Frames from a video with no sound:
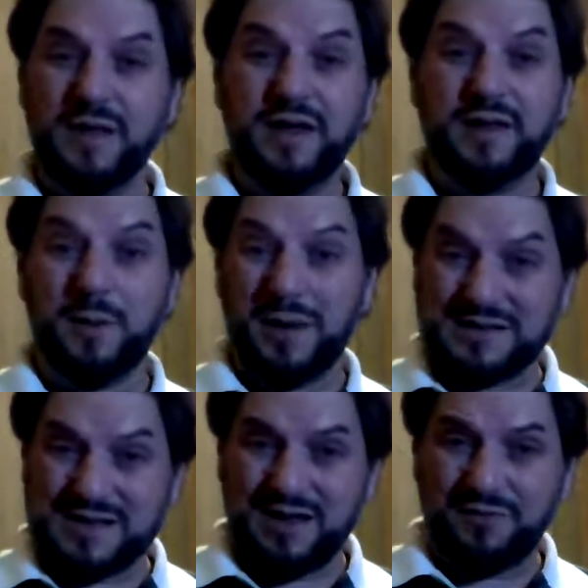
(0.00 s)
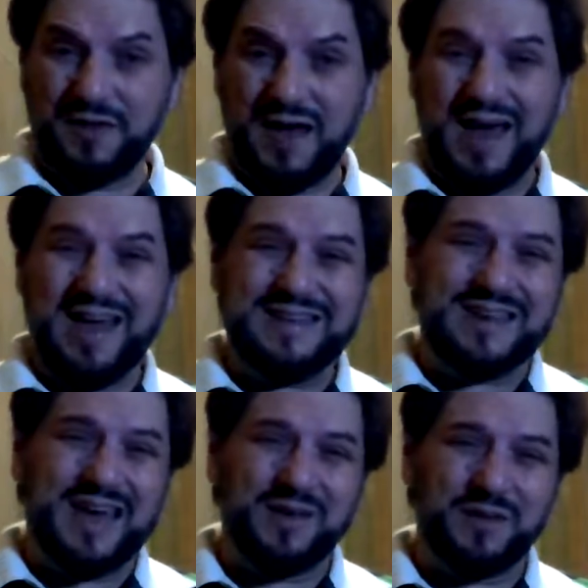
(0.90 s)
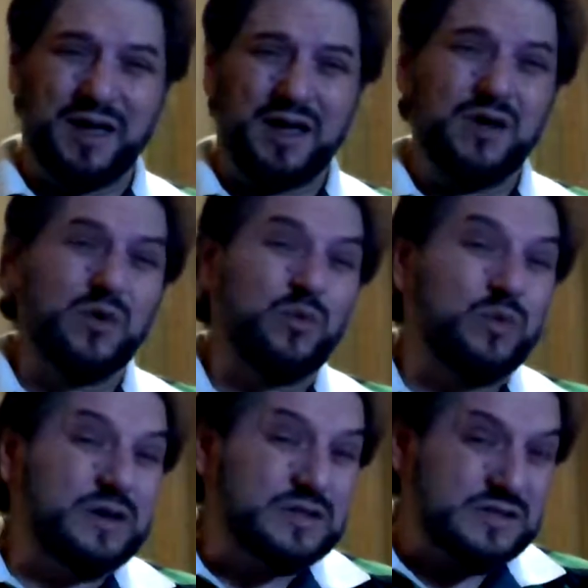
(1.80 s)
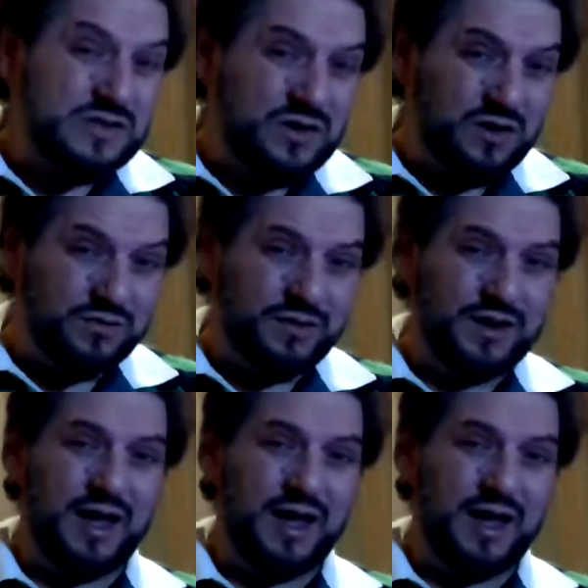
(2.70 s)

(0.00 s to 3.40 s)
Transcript: Now myself, I had to kind of like resolve it.